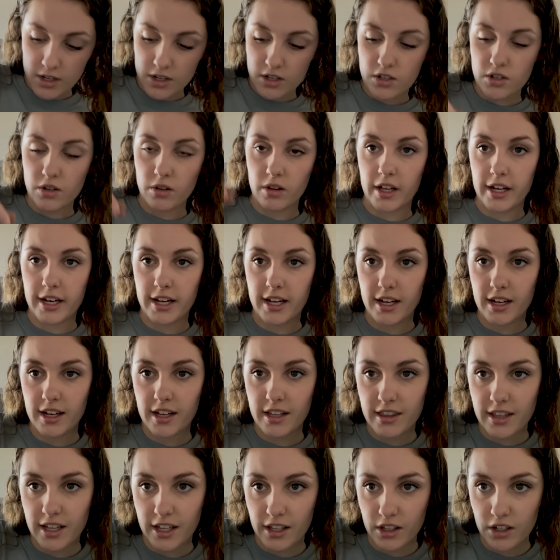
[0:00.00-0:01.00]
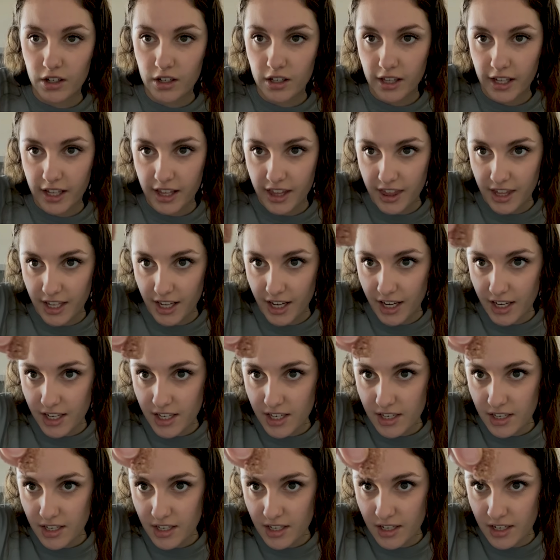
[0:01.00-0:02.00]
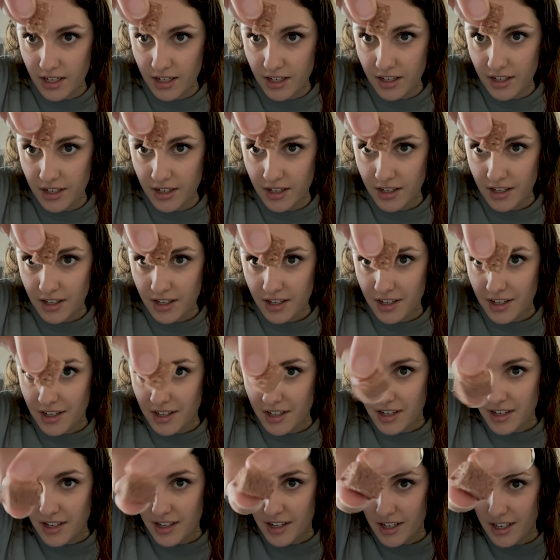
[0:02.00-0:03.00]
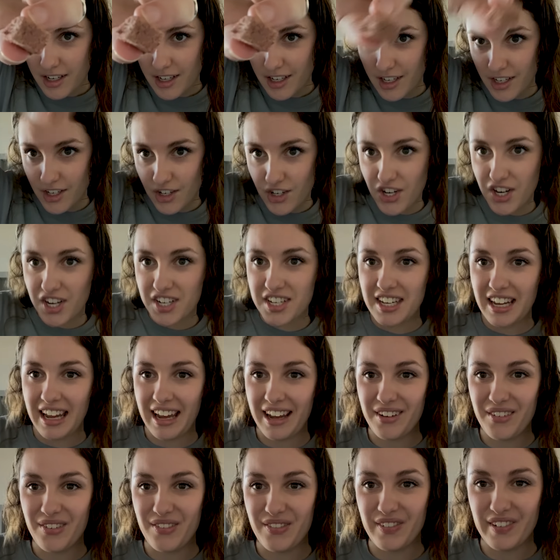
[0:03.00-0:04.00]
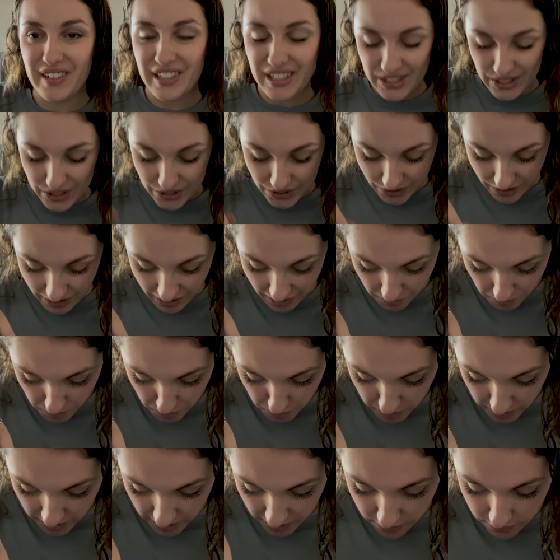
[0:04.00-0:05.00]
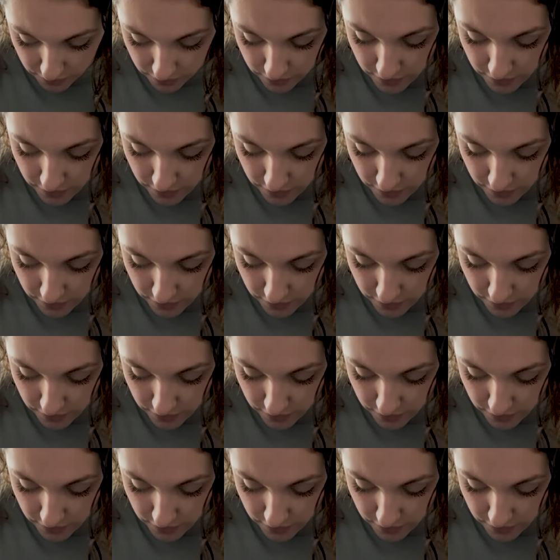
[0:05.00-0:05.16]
So like they look like this, and it's just like freeze-dried beef,